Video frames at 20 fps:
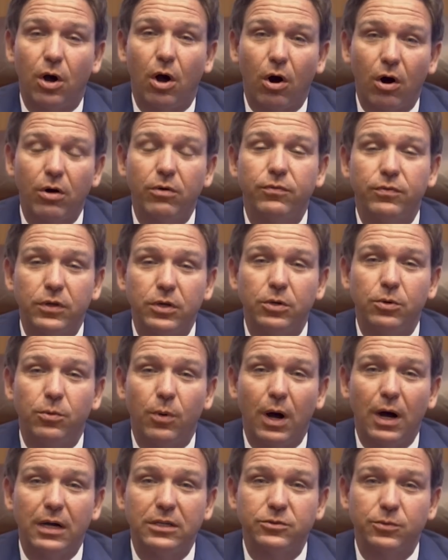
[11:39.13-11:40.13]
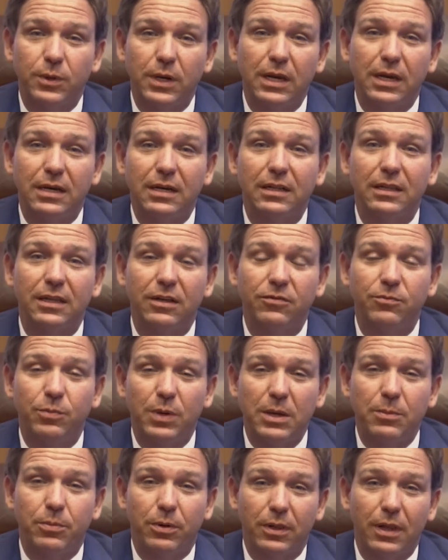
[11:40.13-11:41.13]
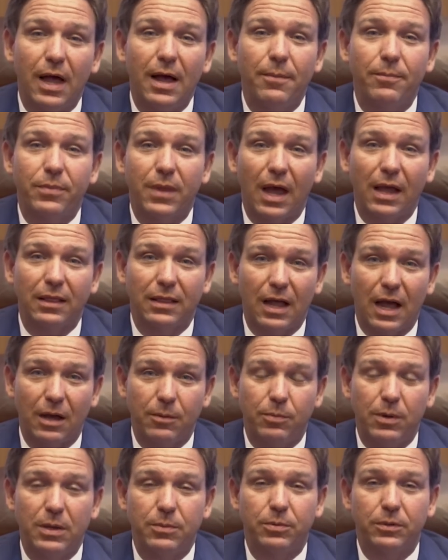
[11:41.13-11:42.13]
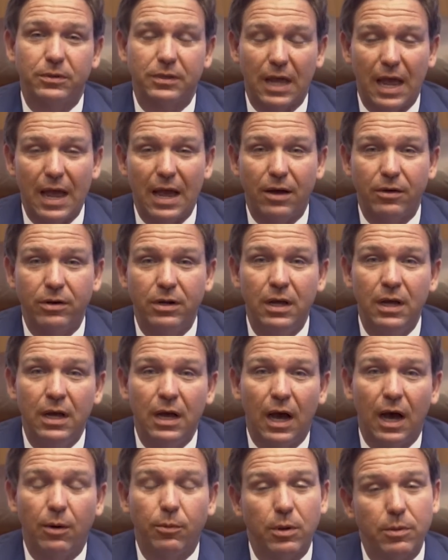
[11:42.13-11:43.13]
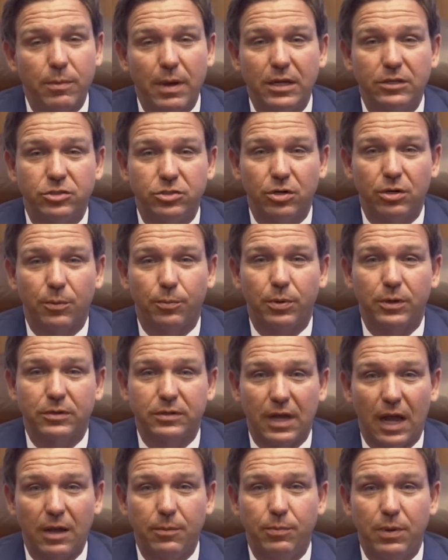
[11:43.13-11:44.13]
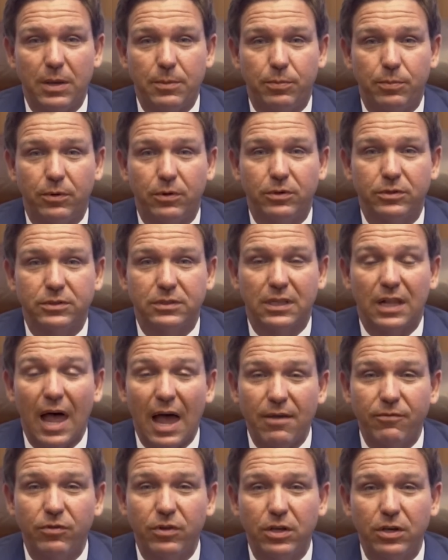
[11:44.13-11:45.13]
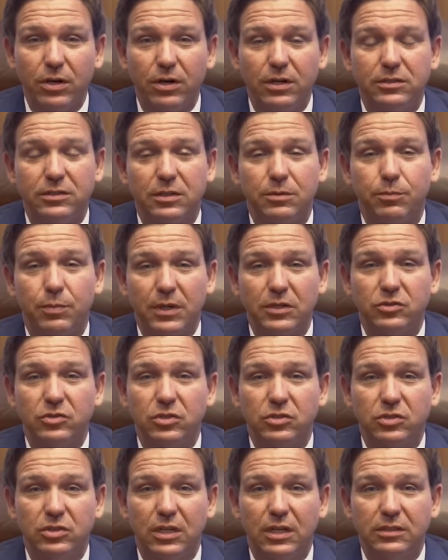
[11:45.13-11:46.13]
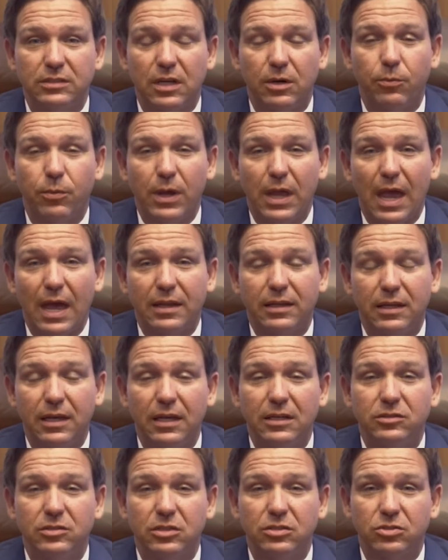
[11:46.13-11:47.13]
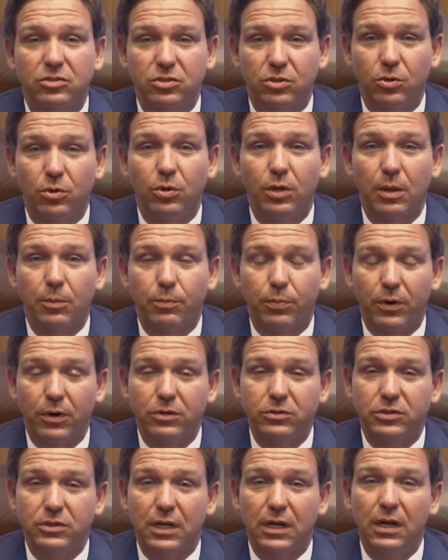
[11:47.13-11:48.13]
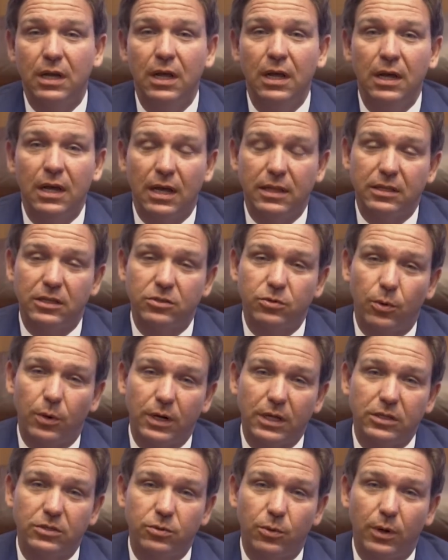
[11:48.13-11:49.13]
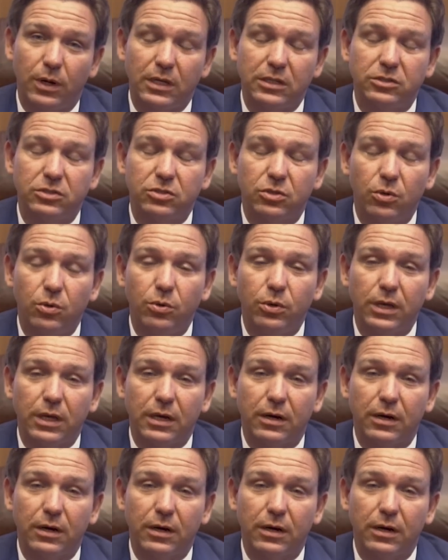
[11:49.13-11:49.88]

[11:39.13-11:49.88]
You know, our view was we needed to lift people up, not lock people down. We made sure to protect people's livelihoods and businesses, and we had kids in school in person in the 2020 school